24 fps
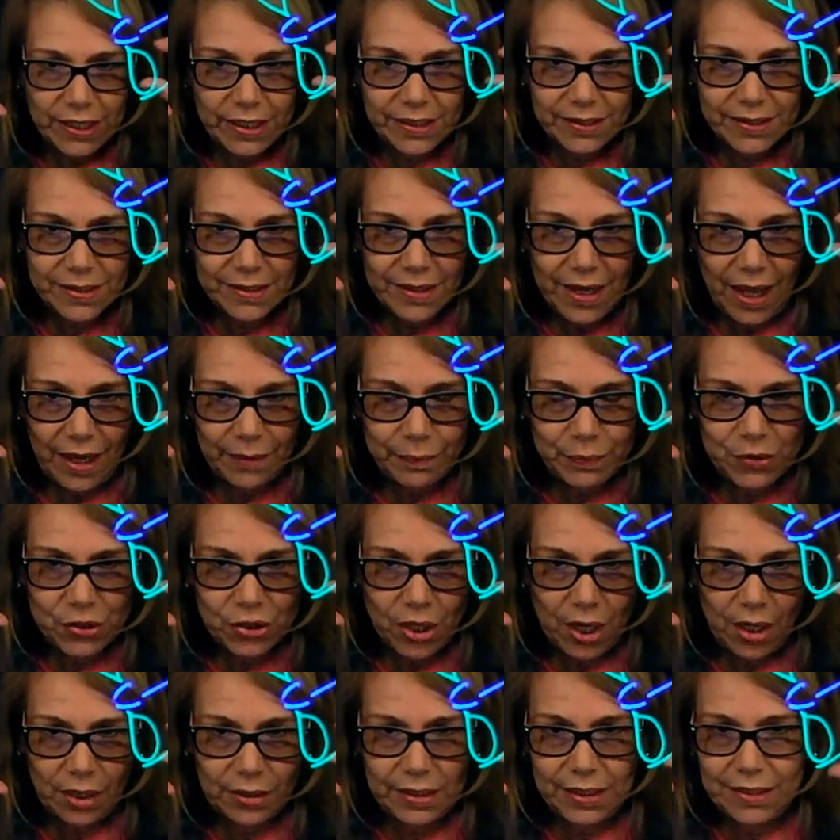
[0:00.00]

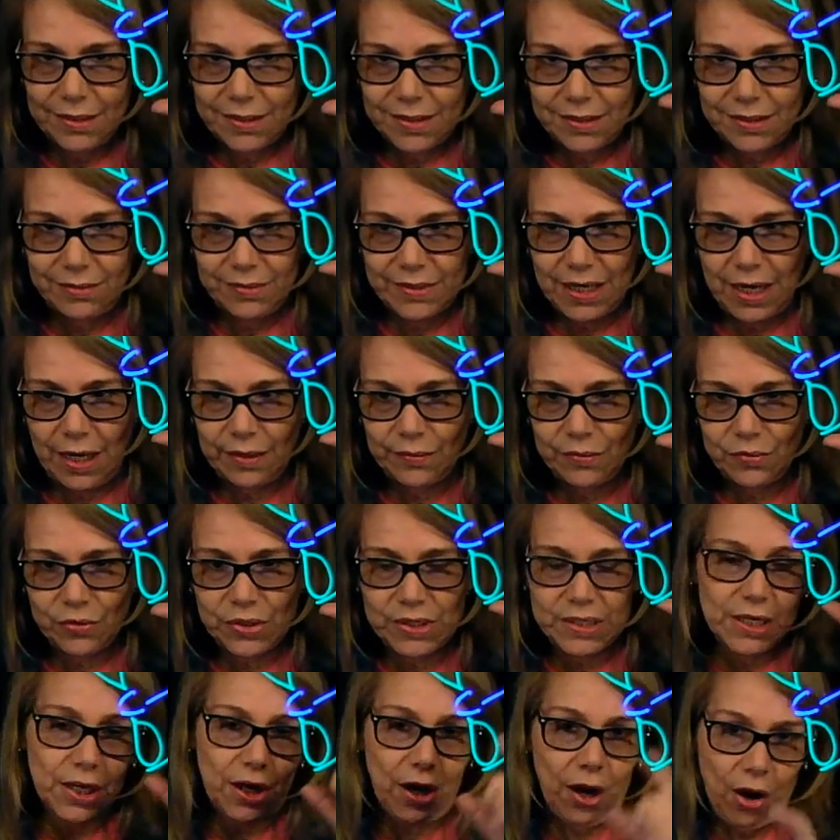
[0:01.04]
snapshot and sometimes we
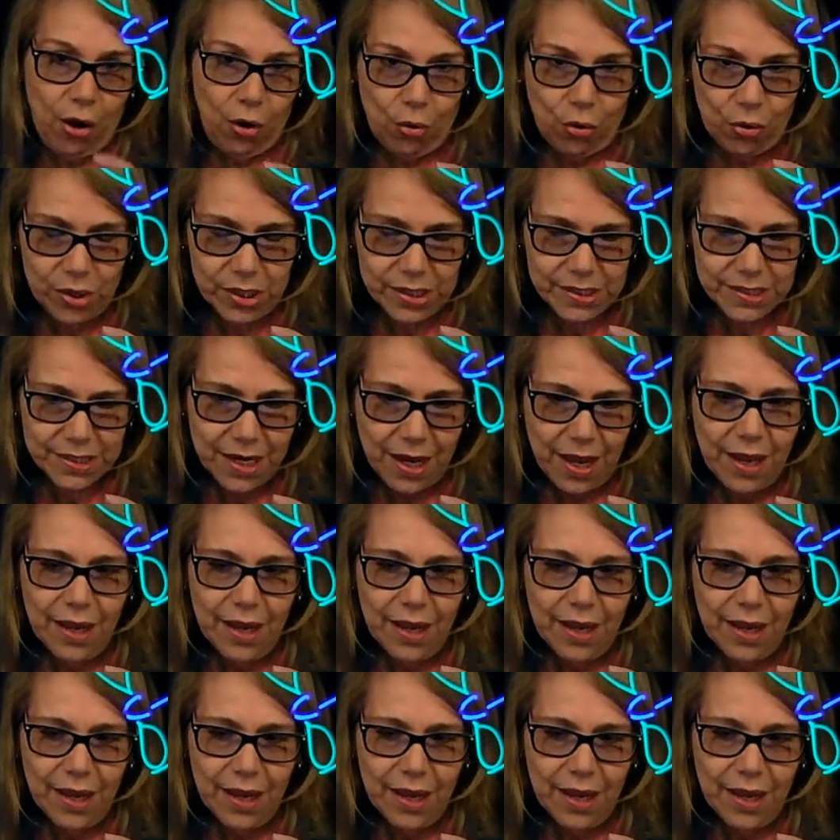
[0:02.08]
see a horse